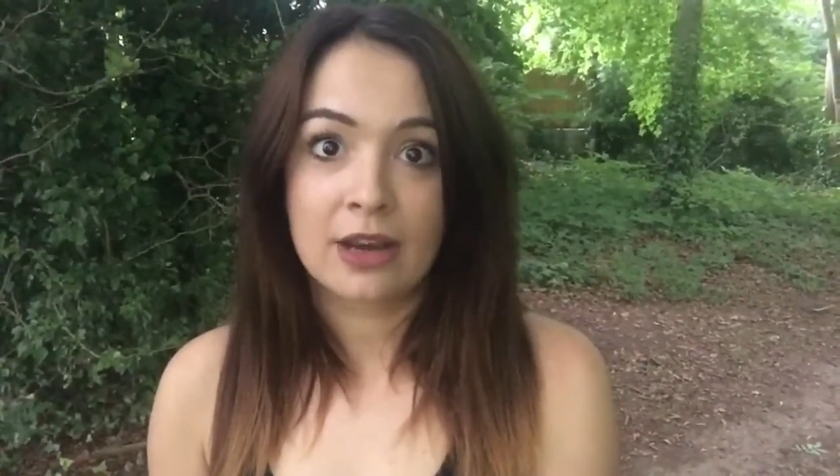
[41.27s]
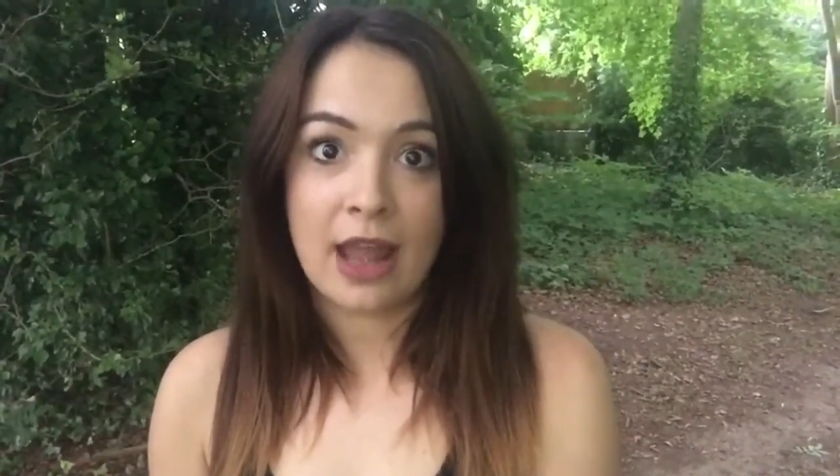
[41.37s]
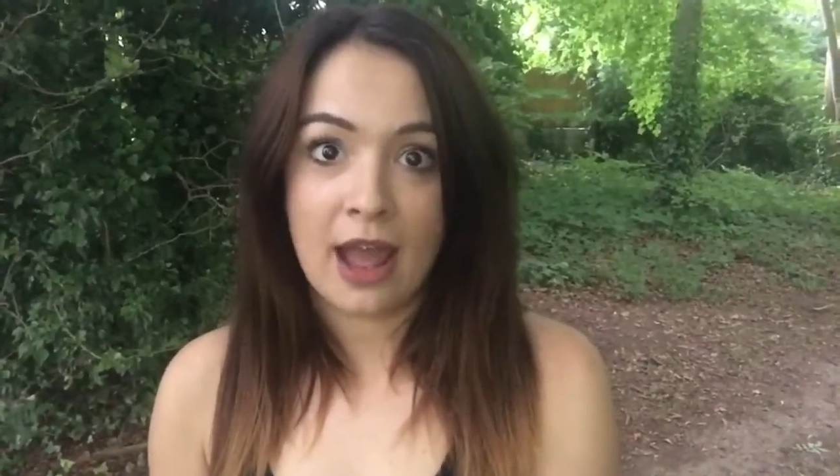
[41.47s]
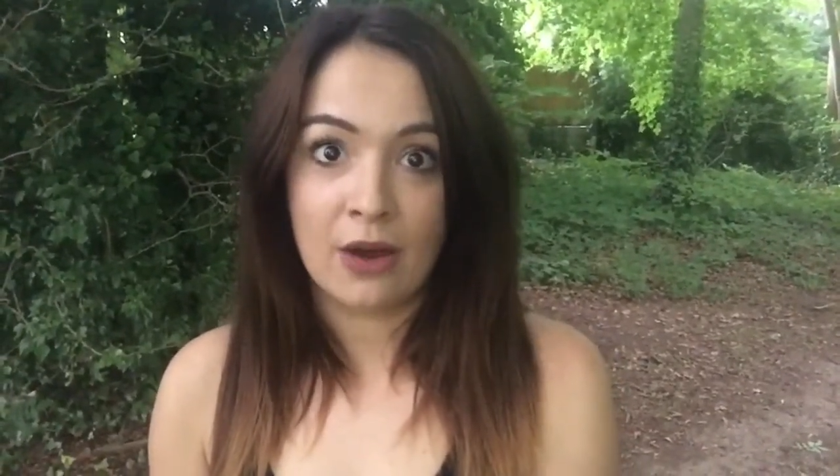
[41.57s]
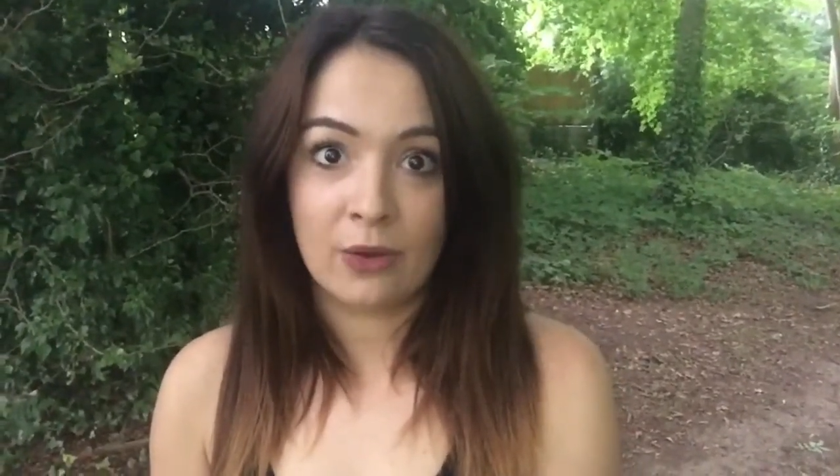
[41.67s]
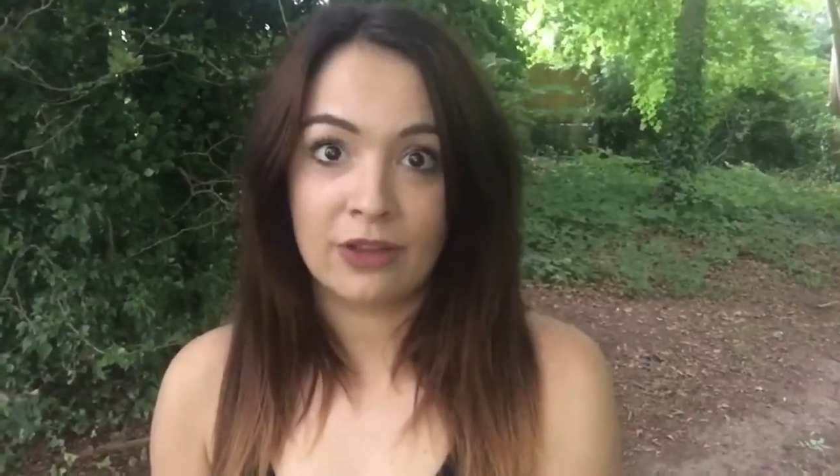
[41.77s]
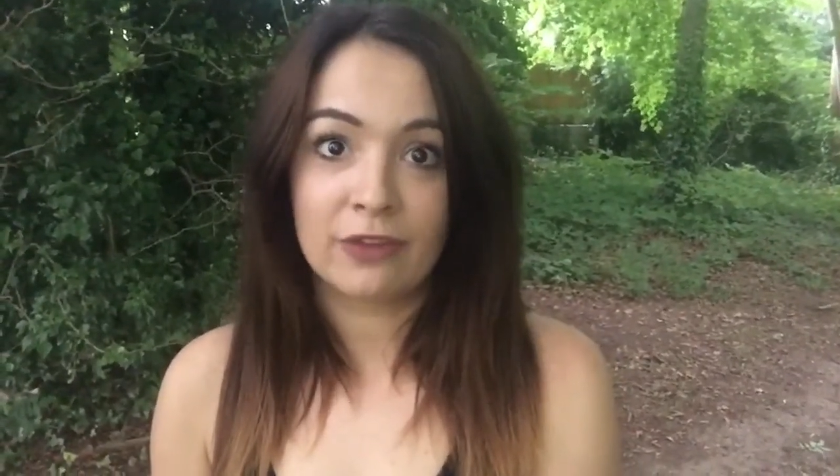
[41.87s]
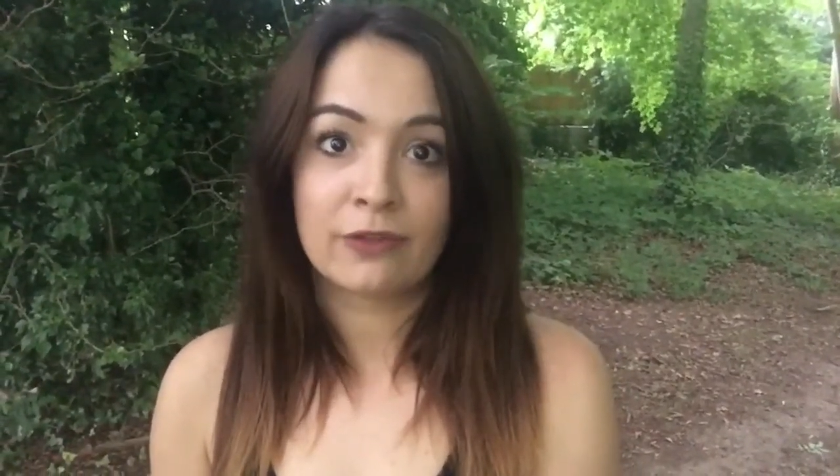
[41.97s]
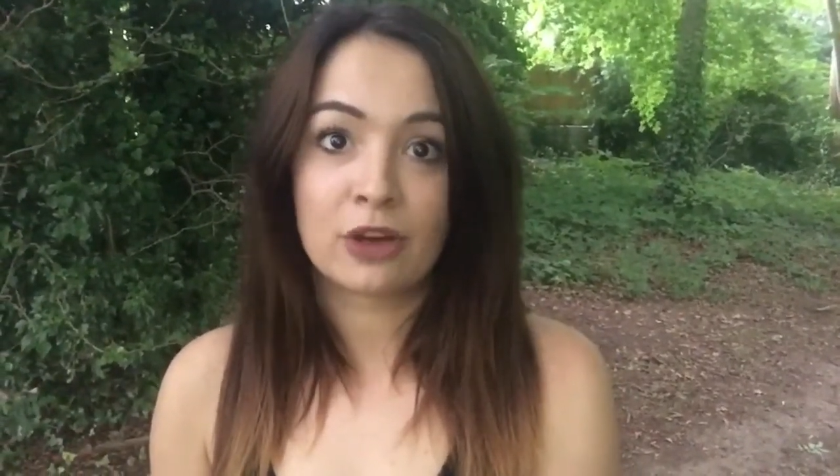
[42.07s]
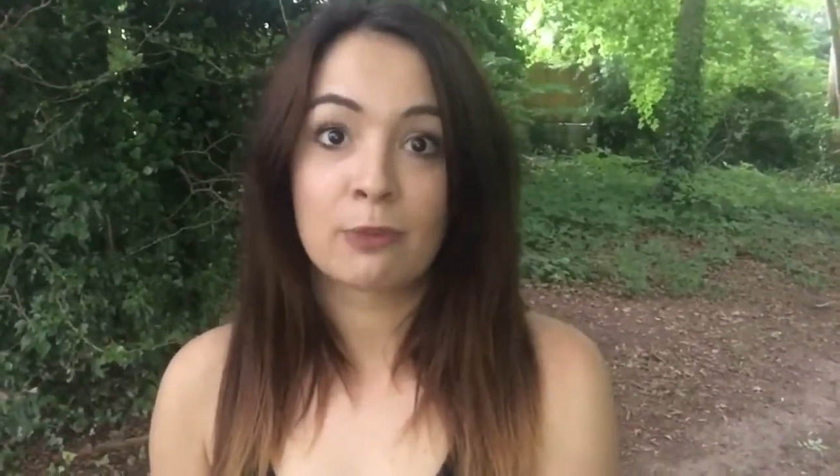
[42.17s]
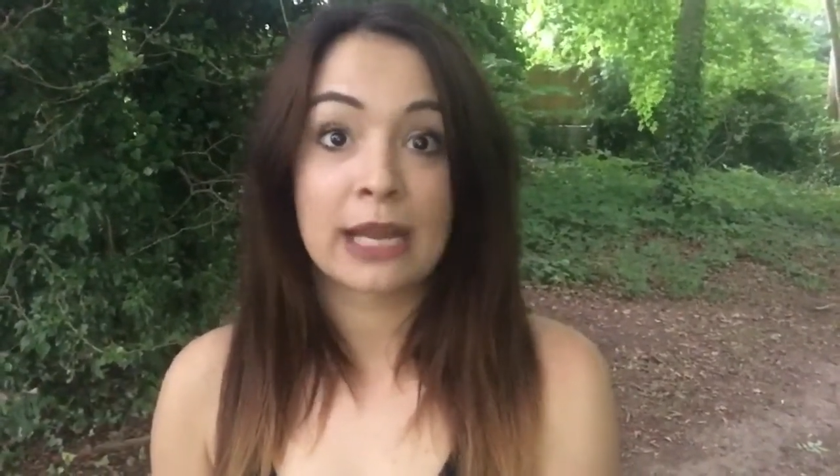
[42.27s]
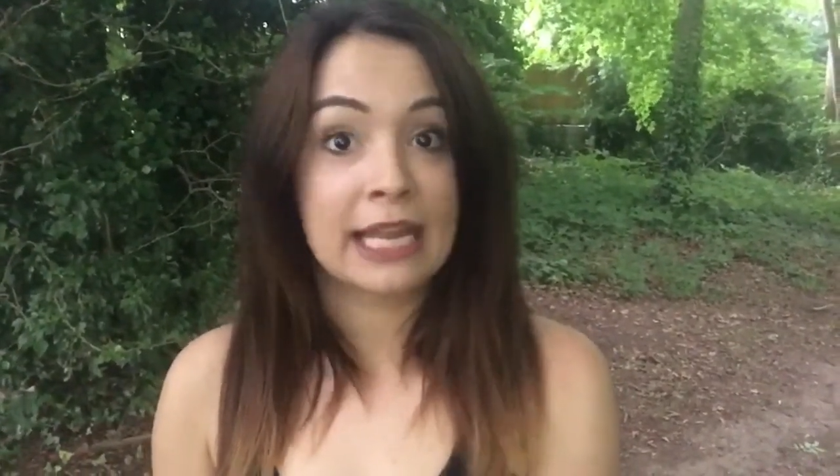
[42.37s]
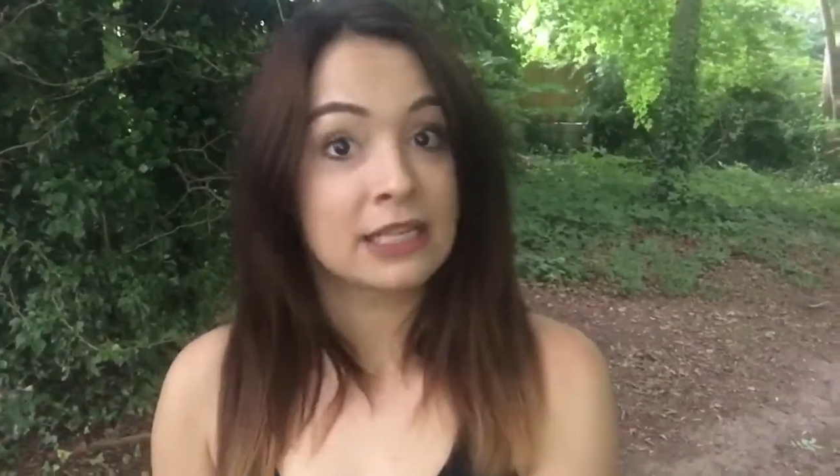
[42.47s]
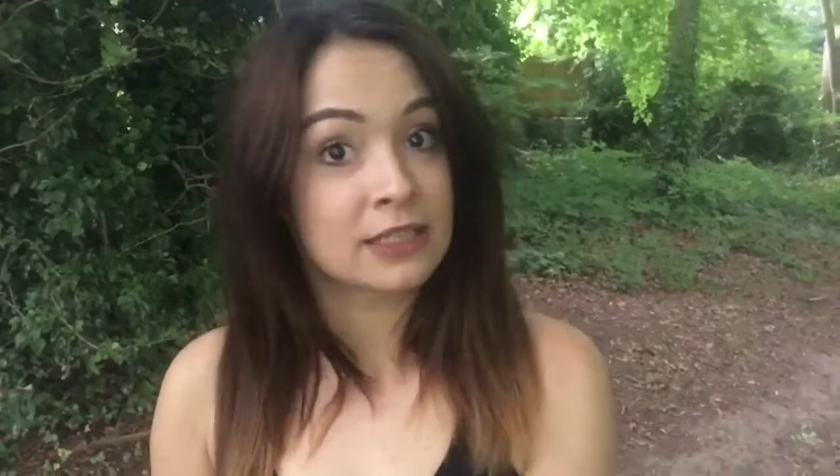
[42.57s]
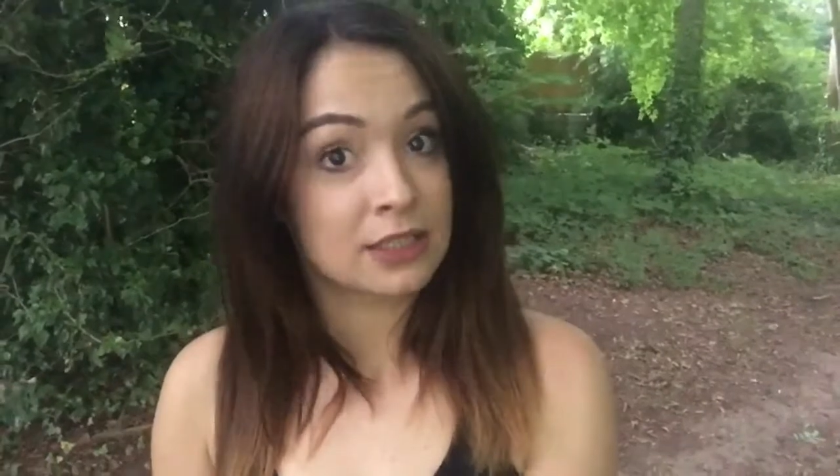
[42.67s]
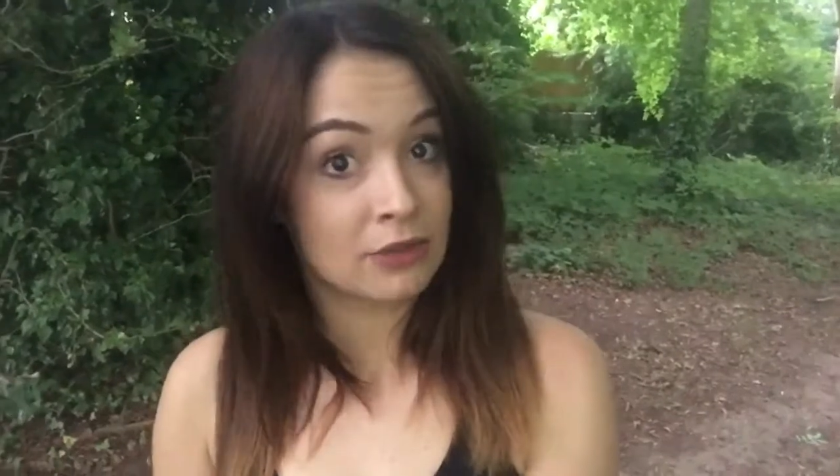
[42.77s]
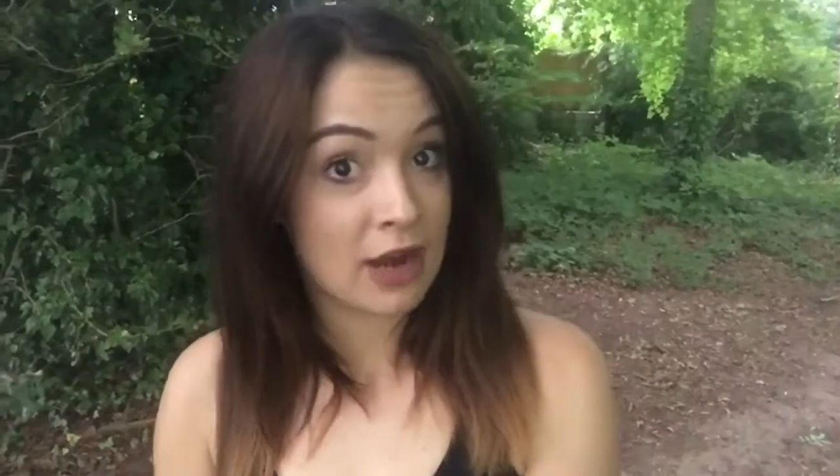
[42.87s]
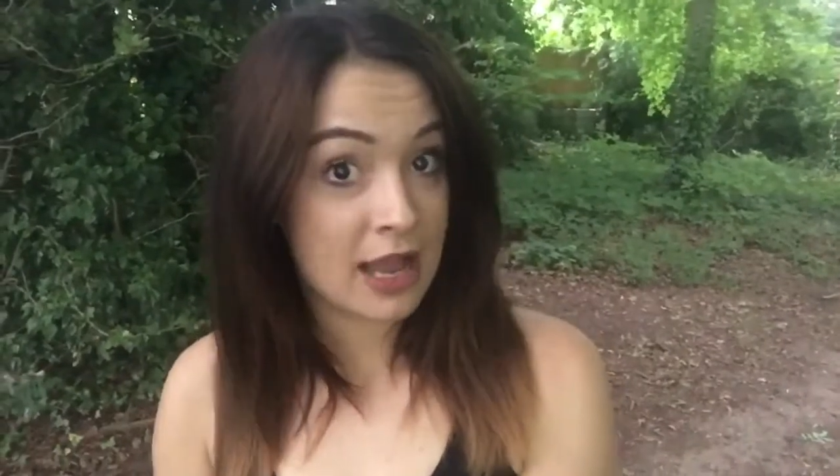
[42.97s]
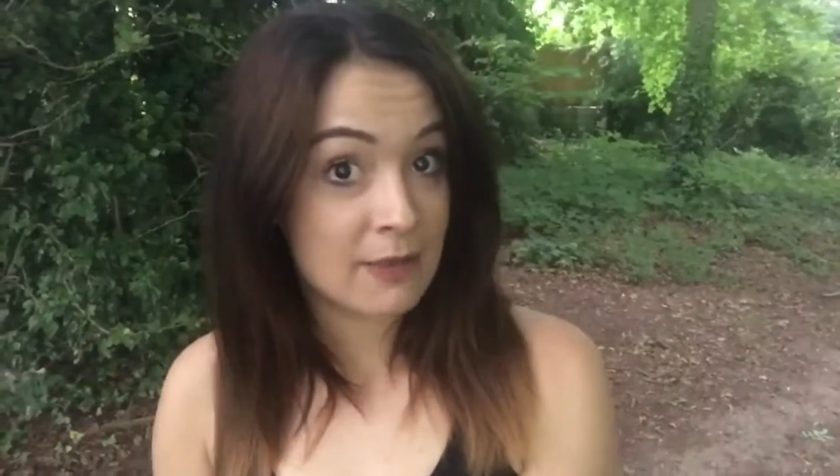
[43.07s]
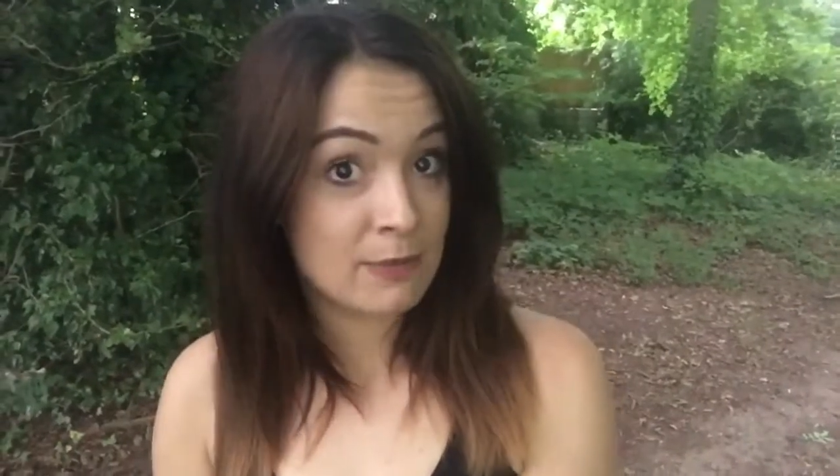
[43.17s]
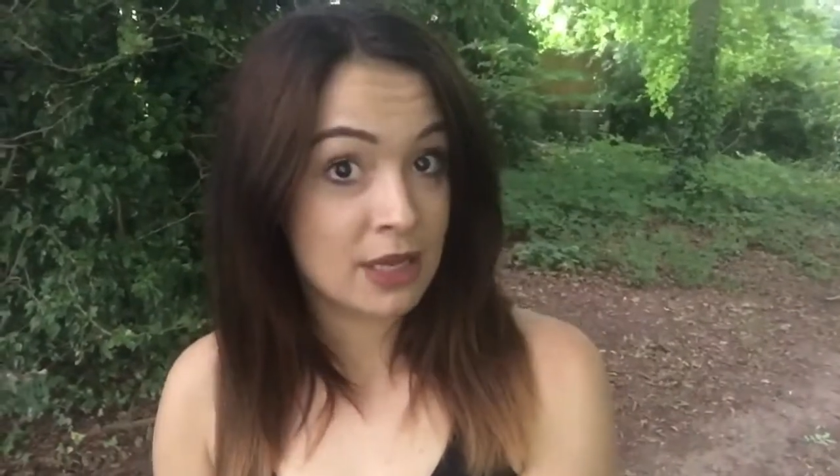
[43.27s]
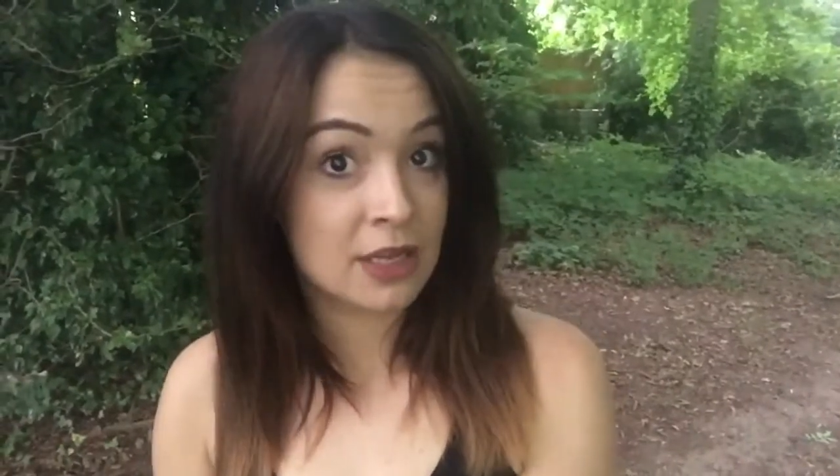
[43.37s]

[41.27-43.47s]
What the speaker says: Now if you follow my Instagram,